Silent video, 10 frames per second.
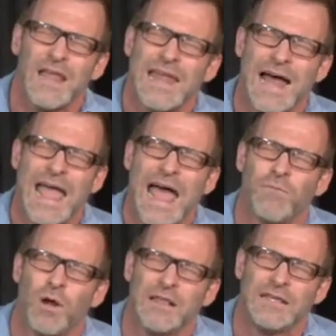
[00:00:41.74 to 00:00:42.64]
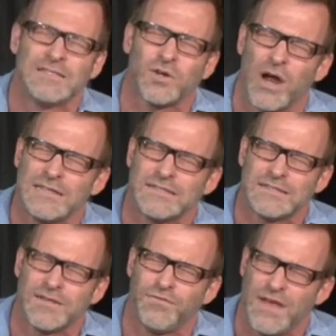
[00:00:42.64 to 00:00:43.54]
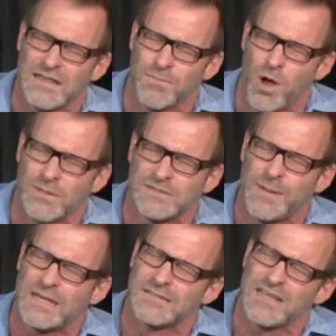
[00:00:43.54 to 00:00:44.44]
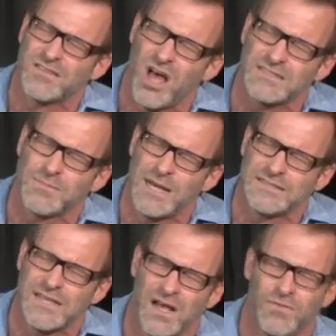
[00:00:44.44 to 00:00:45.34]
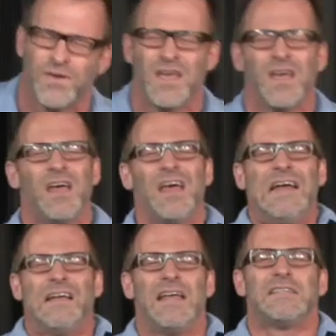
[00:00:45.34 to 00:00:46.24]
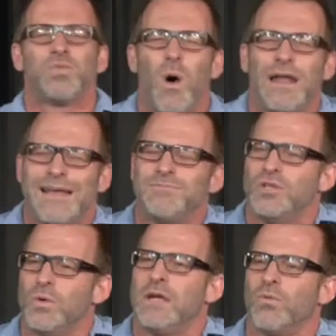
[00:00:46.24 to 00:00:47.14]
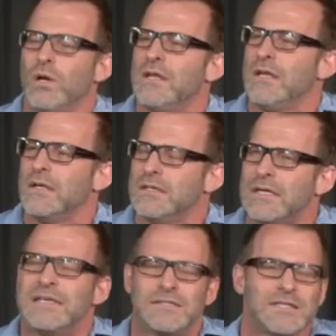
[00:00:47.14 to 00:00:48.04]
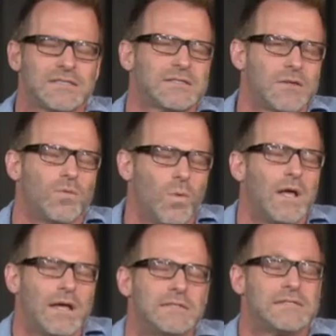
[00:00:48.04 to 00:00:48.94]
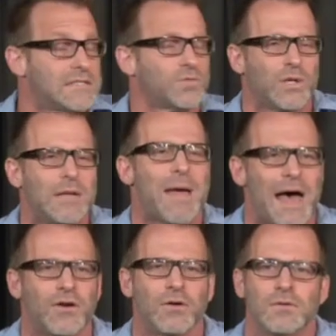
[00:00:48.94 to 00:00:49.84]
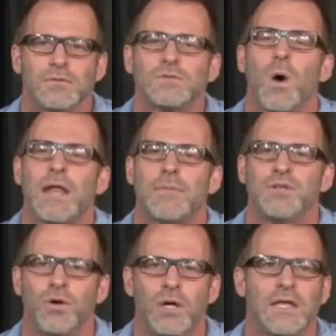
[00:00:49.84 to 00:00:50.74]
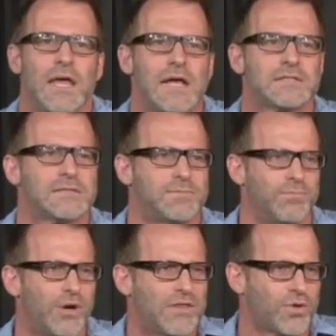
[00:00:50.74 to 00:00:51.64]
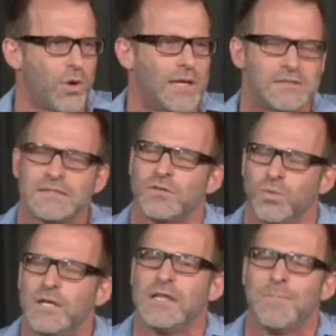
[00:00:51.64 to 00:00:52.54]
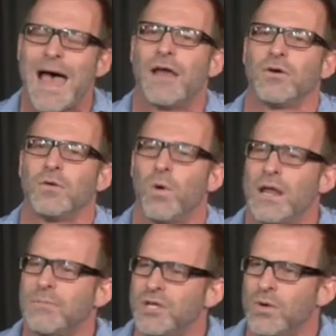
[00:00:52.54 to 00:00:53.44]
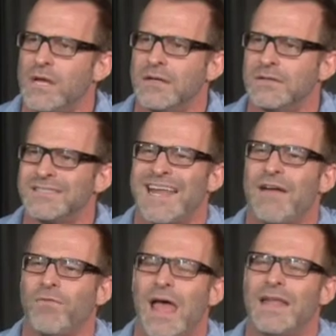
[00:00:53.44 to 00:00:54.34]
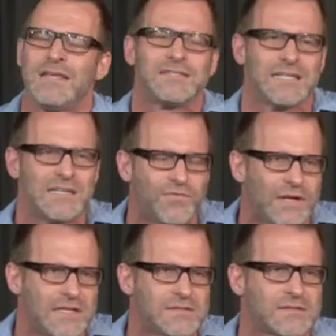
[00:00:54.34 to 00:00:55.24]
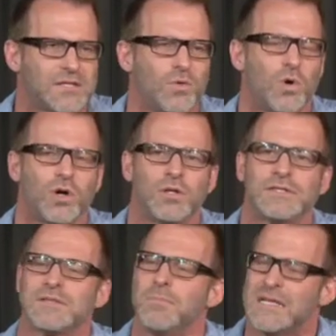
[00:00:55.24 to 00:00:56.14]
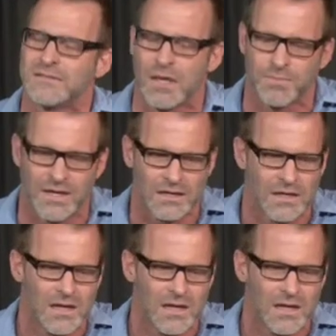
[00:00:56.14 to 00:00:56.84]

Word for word: and I had one of these crisis of faith moments because I thought to myself, "Is what I'm doing really? Is this? Does this really matter? Is what I'm doing, yes, breathe through it. Does it really matter what I'm doing? Does it have any significance to the world? Does it mean something?"